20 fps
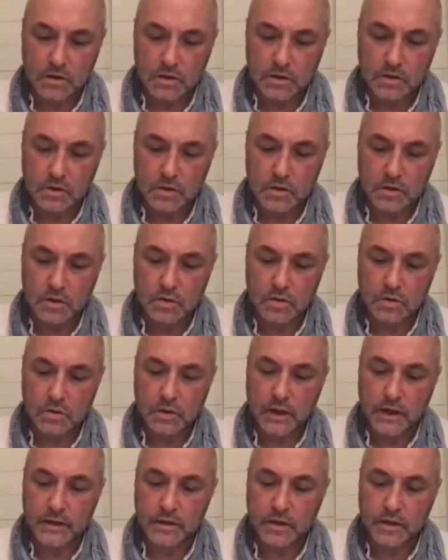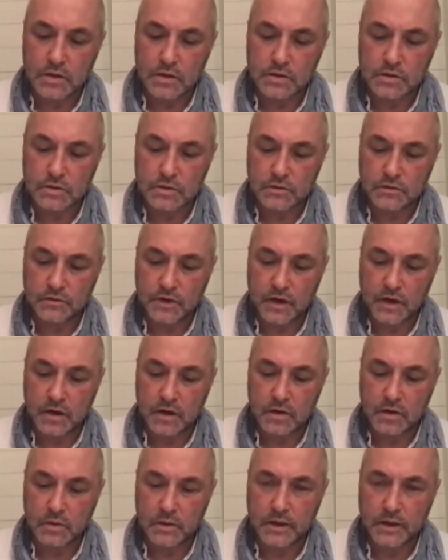ago, and not so far
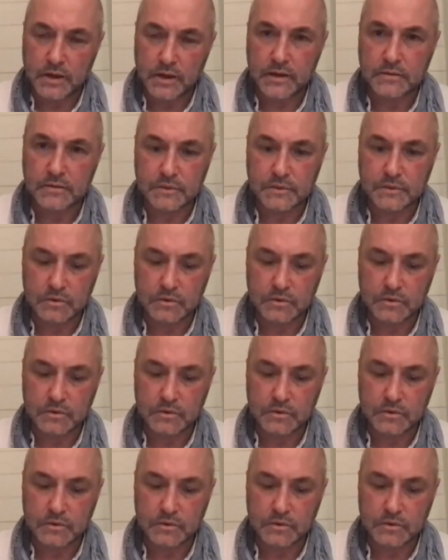away,